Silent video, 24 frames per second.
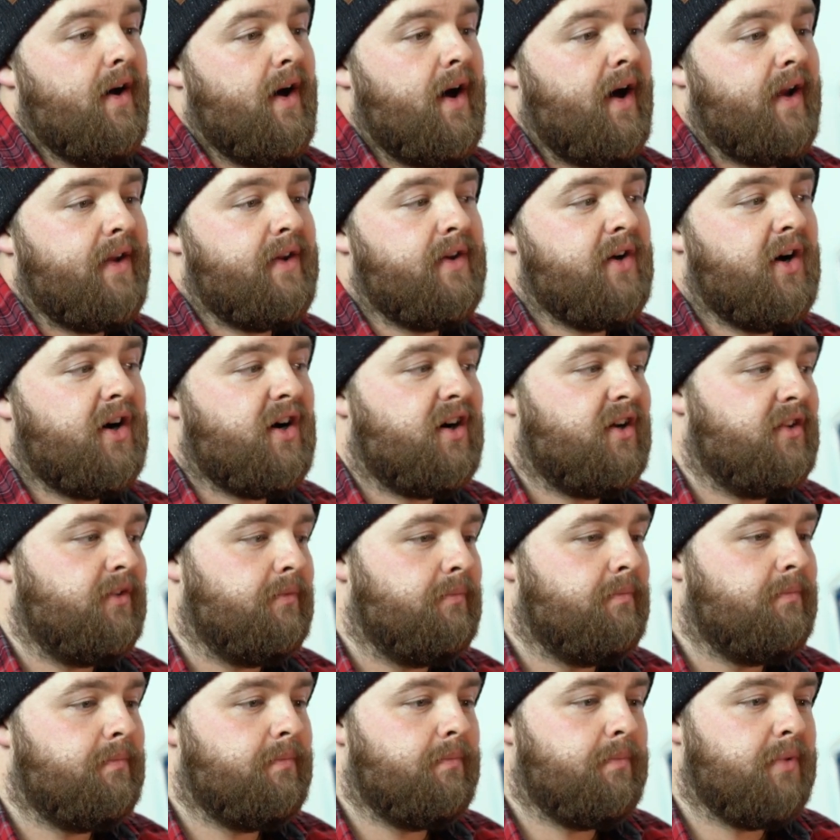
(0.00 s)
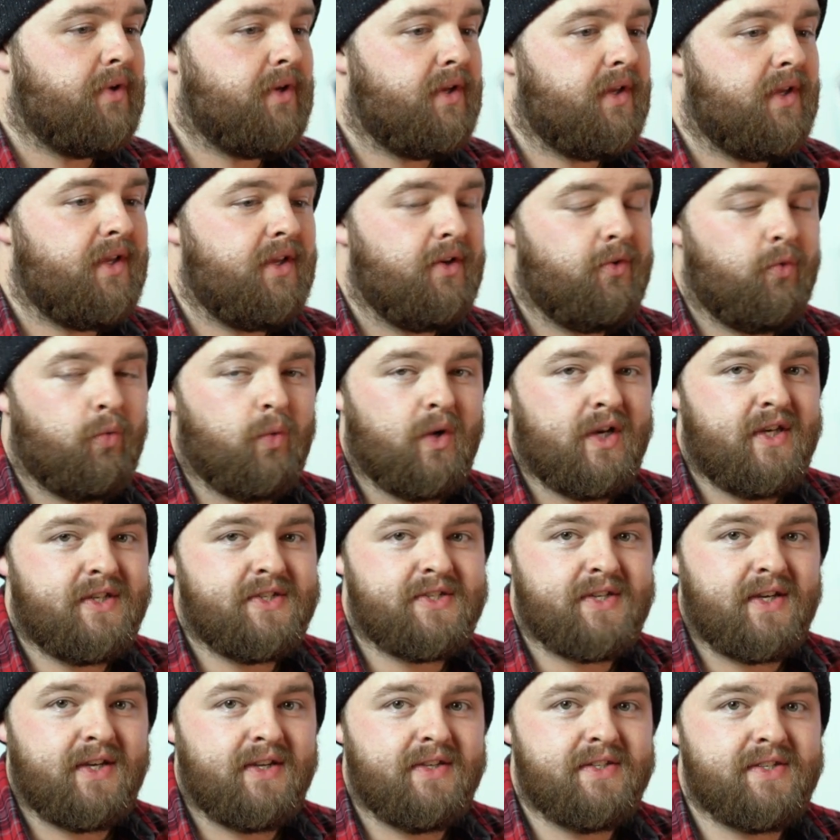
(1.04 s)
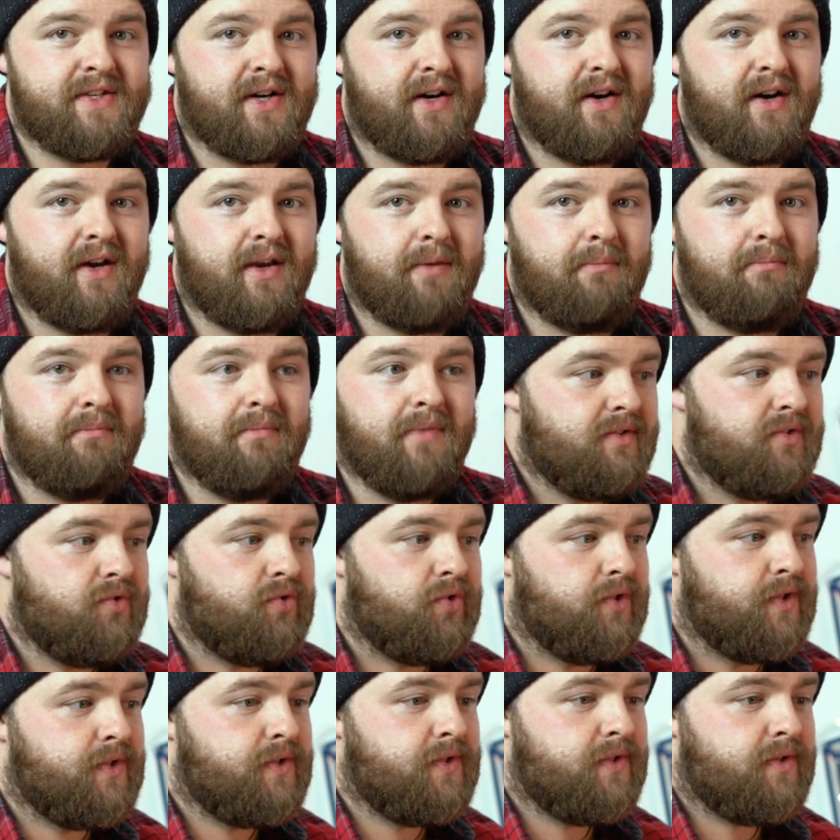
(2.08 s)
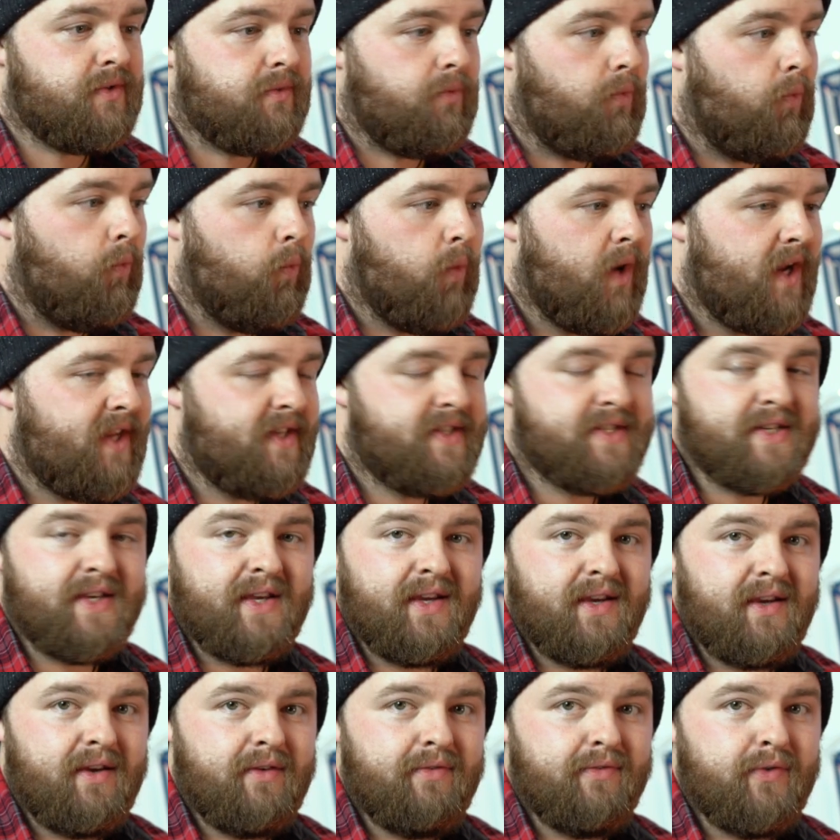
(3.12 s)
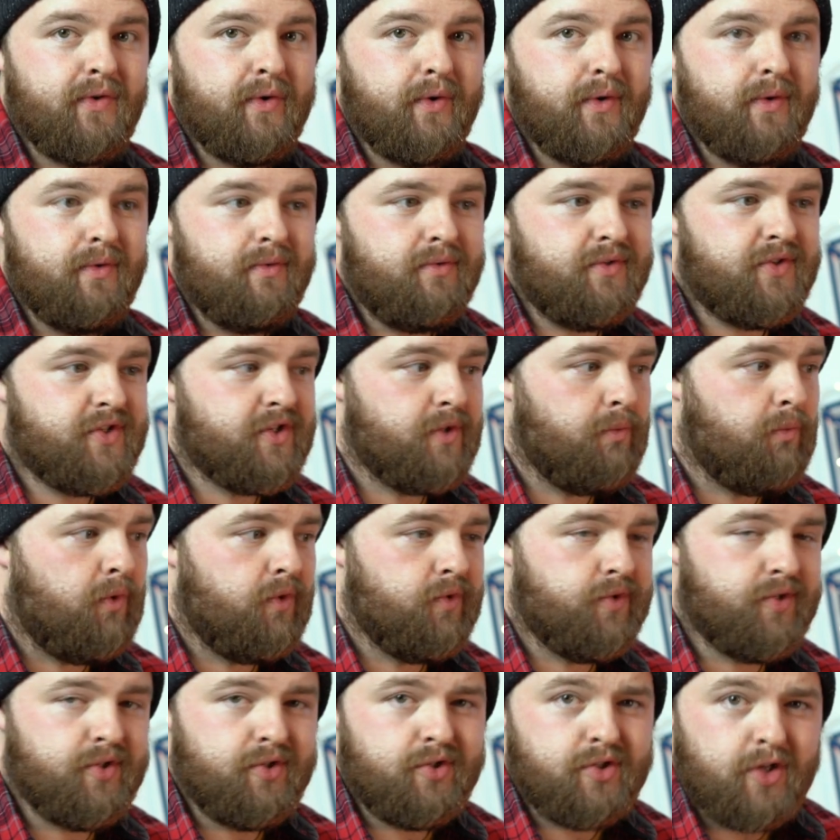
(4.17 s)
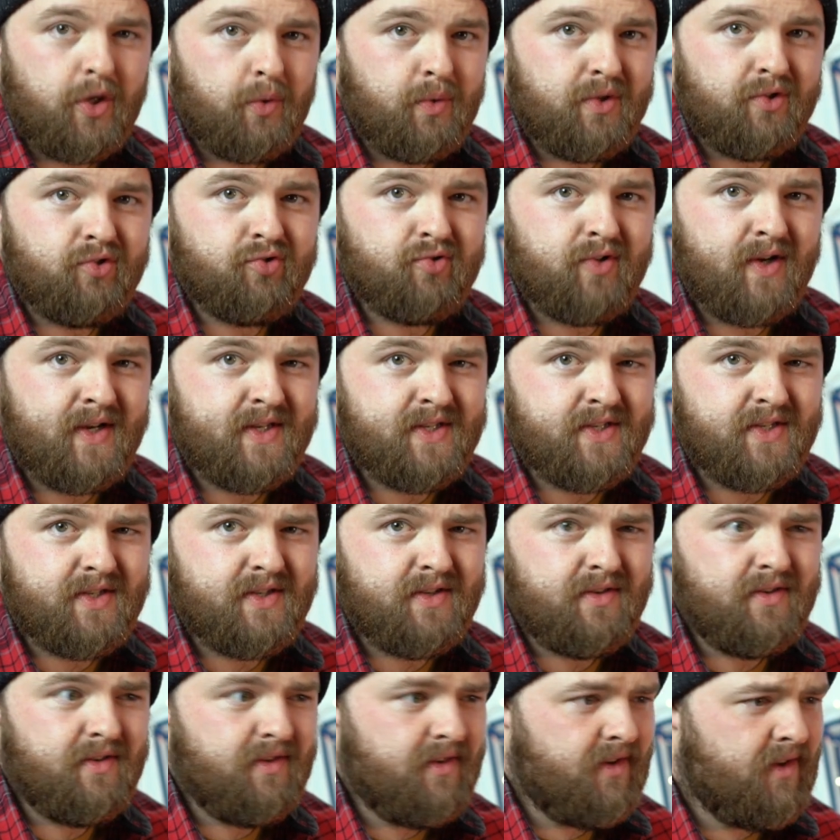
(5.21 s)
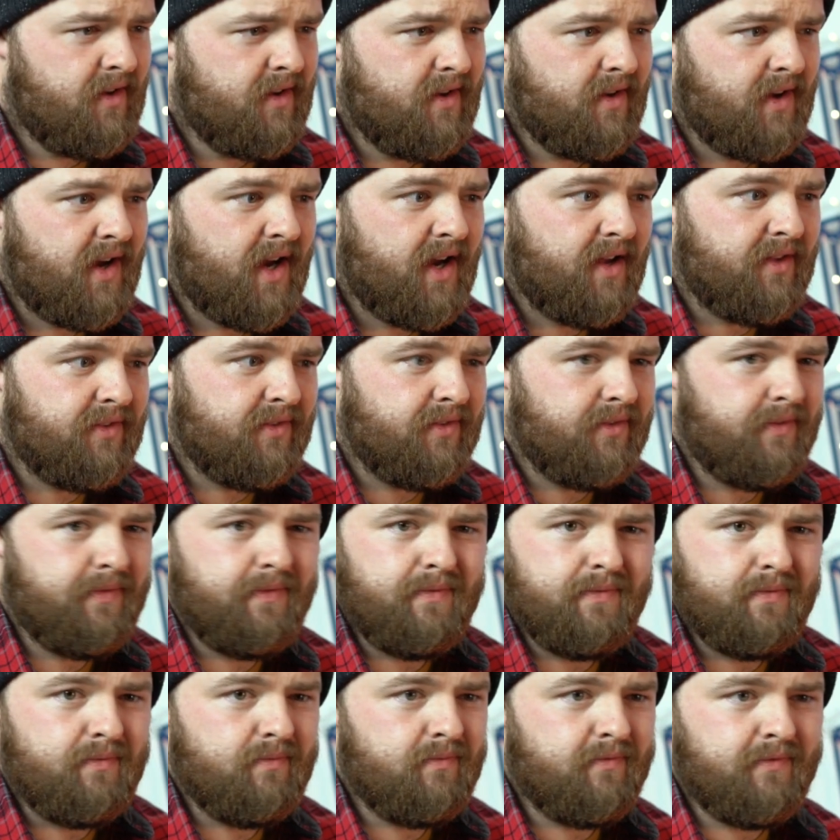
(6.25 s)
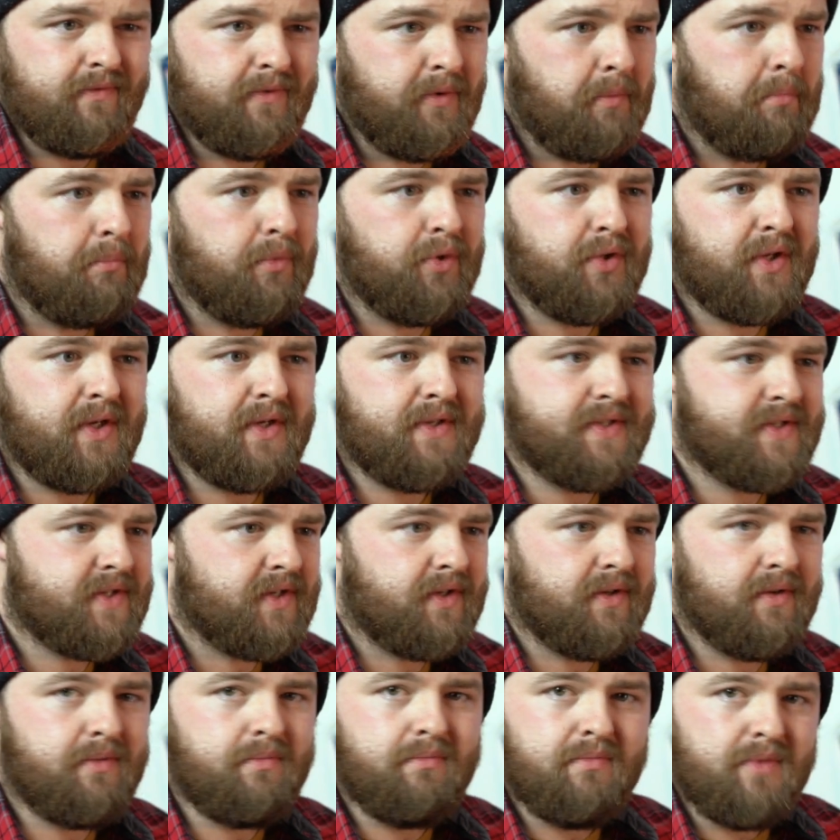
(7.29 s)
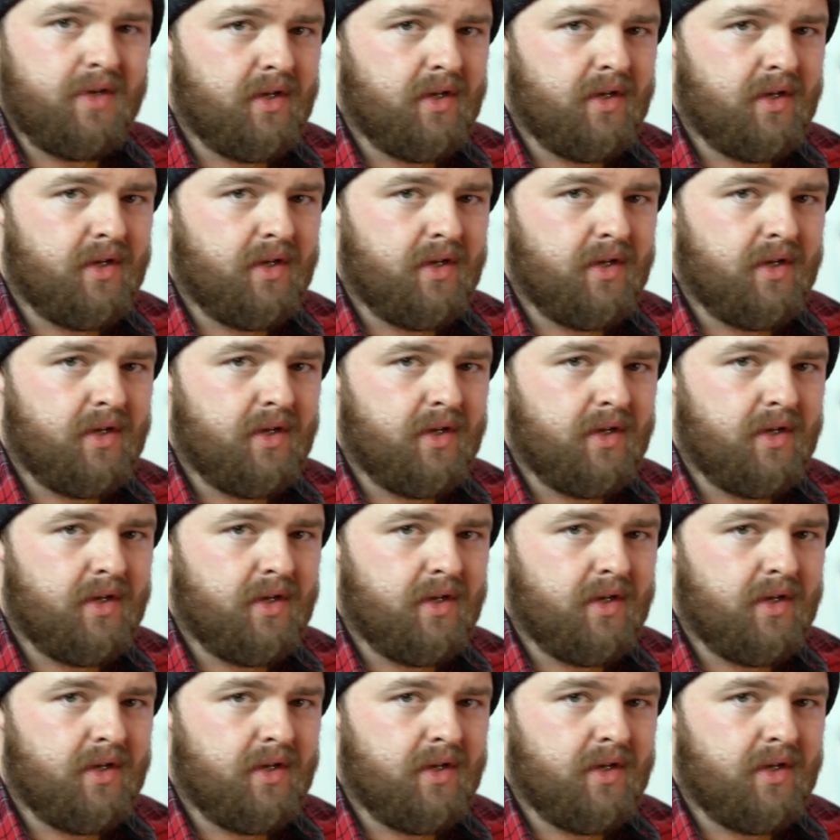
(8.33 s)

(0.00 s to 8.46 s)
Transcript: I can't be wasting time just waiting for someone to show interest and for money to